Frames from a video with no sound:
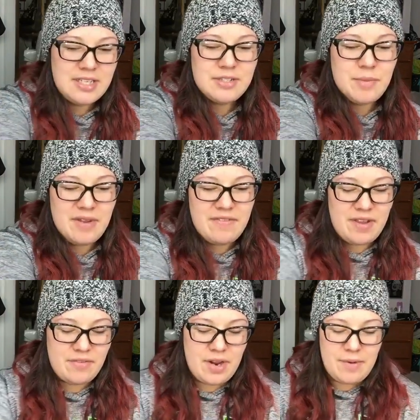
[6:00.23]
It's my
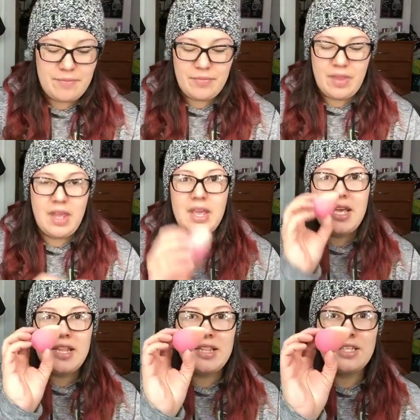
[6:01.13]
favorite.
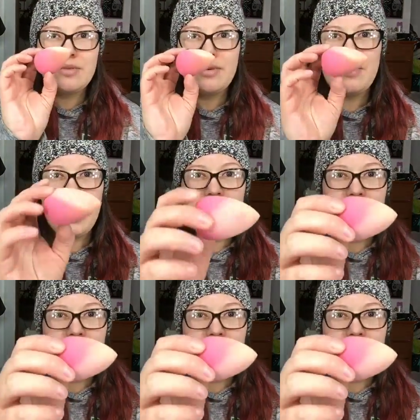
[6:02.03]
This one right